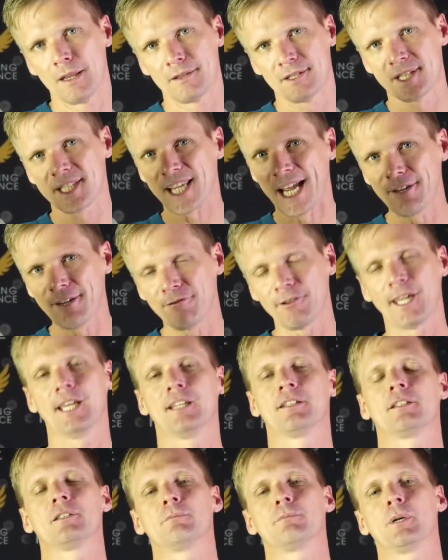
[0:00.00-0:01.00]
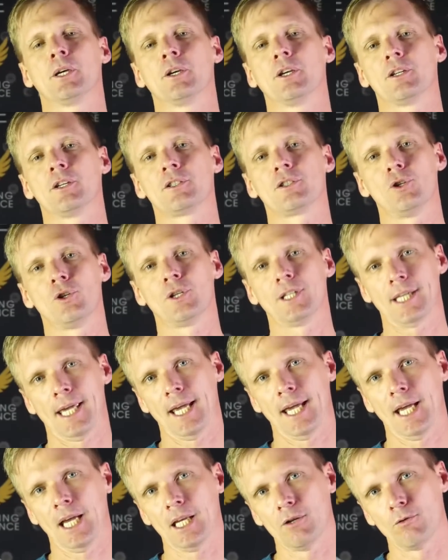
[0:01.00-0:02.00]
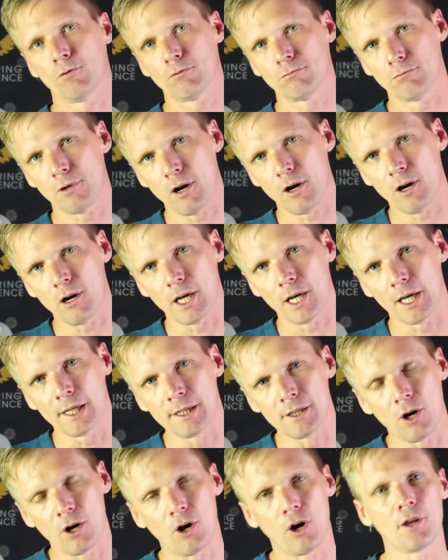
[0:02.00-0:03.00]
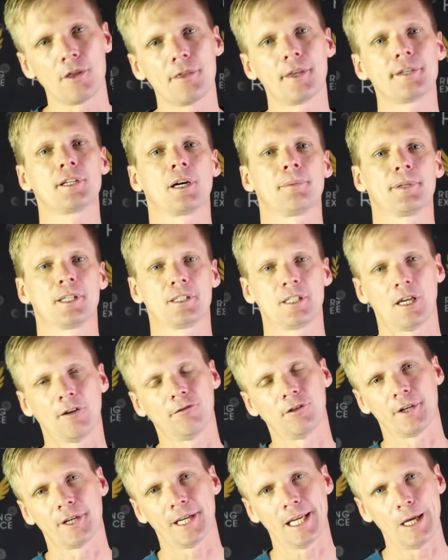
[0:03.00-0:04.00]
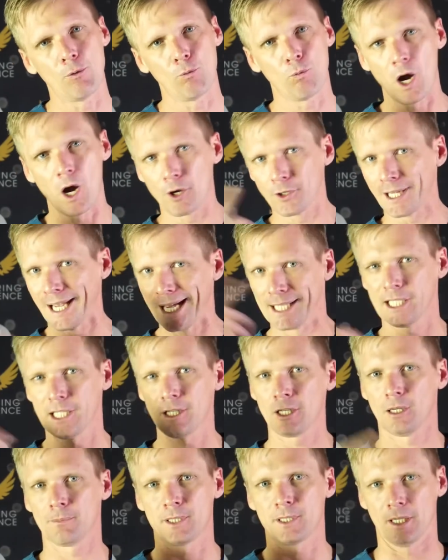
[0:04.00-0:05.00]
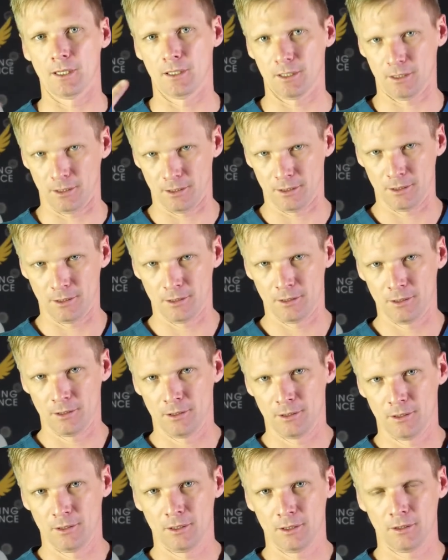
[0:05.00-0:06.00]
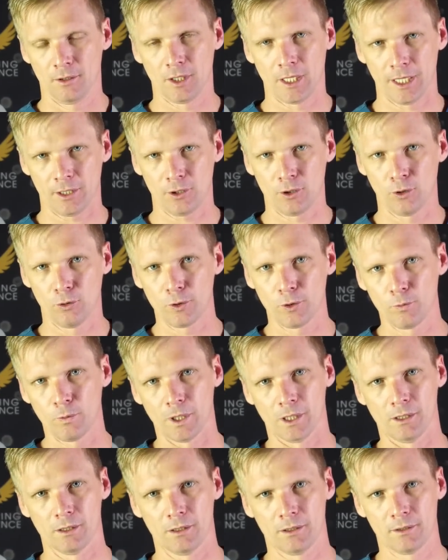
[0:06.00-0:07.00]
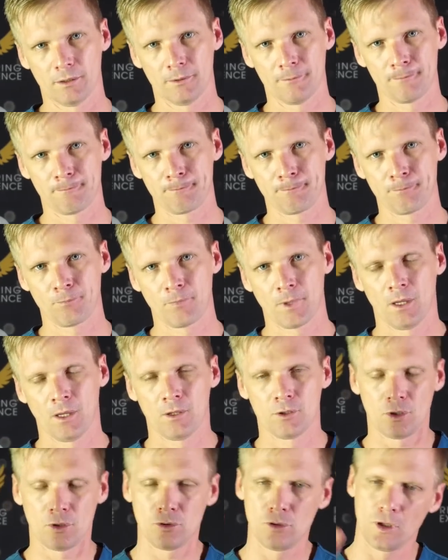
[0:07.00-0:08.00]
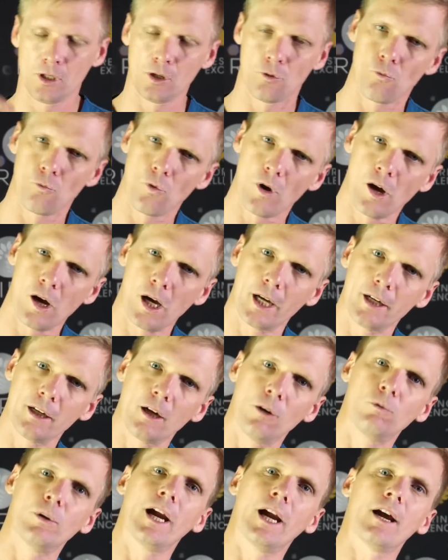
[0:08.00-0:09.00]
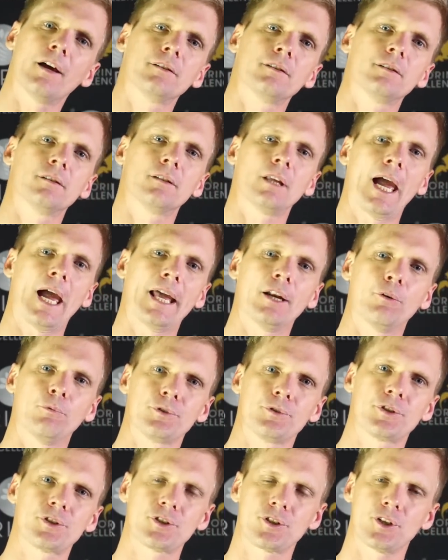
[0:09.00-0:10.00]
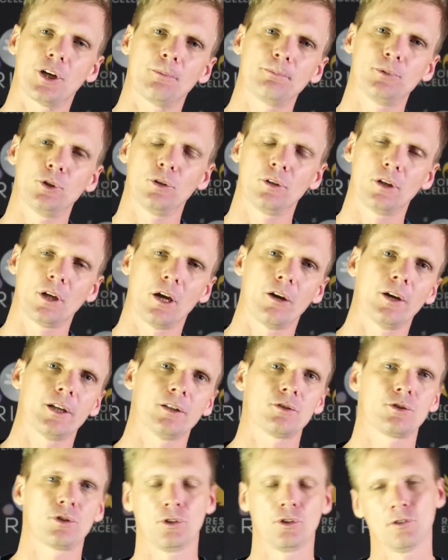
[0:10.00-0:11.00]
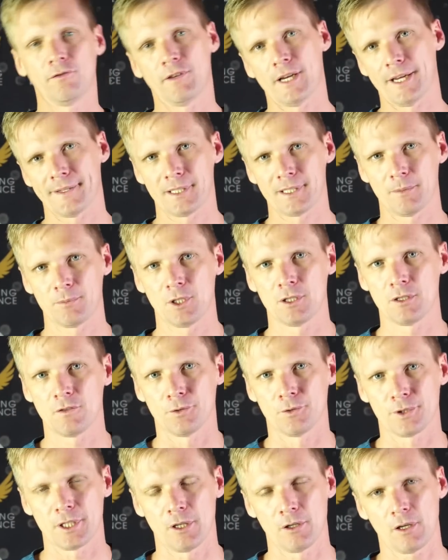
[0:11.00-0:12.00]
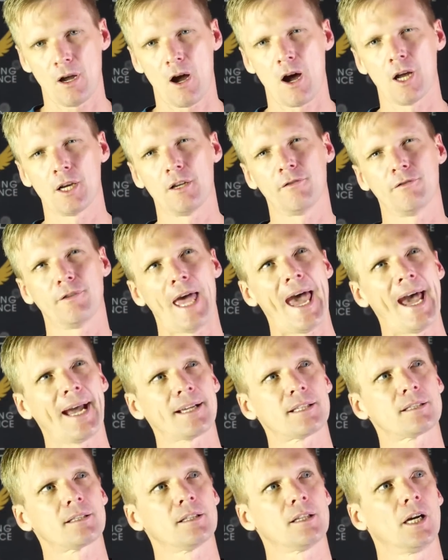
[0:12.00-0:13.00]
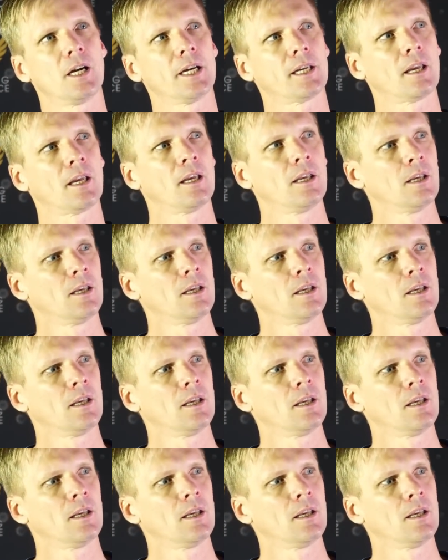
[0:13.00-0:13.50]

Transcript: safe-ended burrs, you can ride on the top of the Teflon. It won't helicopter like cord will. So you can ride around and it will stop you going too far subgingival. So it kind of acts like